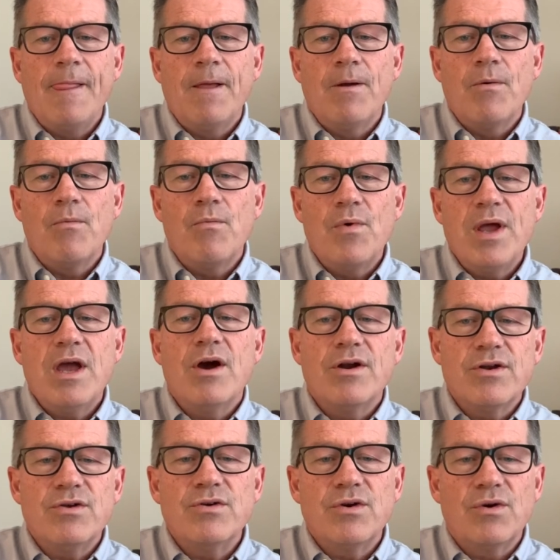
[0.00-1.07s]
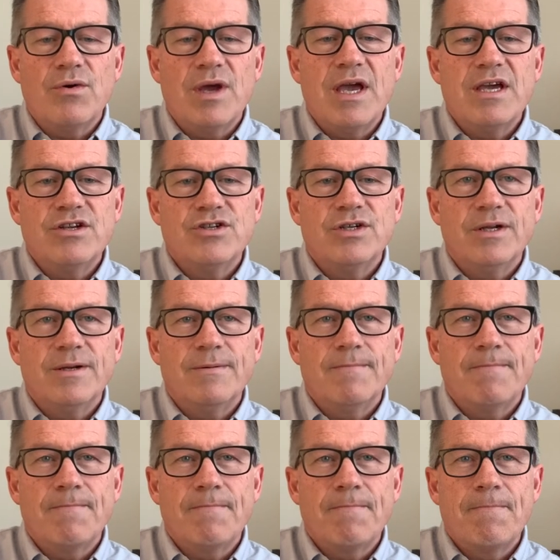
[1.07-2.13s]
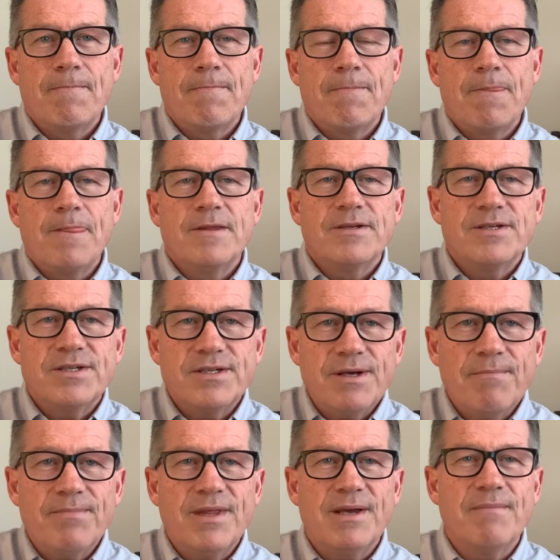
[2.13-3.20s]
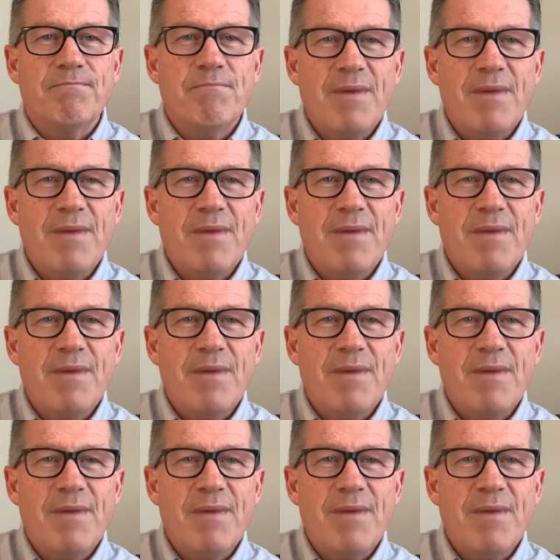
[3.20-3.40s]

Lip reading: We are new creation. Something